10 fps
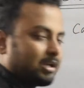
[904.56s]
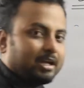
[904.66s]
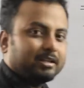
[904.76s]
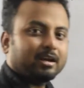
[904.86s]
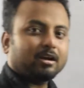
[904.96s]

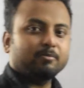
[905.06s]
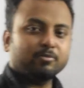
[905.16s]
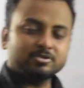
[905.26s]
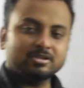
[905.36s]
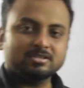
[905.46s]
in their
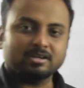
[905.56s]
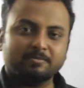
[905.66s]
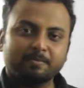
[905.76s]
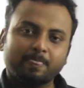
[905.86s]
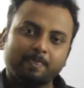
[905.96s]

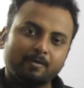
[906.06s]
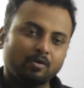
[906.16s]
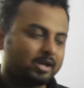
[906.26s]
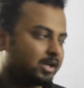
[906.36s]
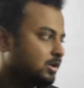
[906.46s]
composition.
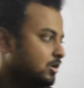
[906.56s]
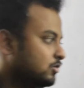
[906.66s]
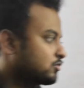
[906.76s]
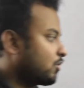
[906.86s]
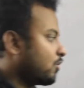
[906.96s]
Okay,
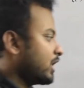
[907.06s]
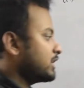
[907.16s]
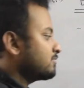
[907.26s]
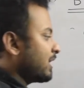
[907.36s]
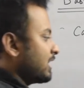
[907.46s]
so
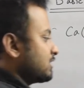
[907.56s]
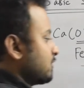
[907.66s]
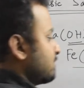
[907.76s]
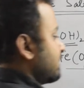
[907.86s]
OH minus will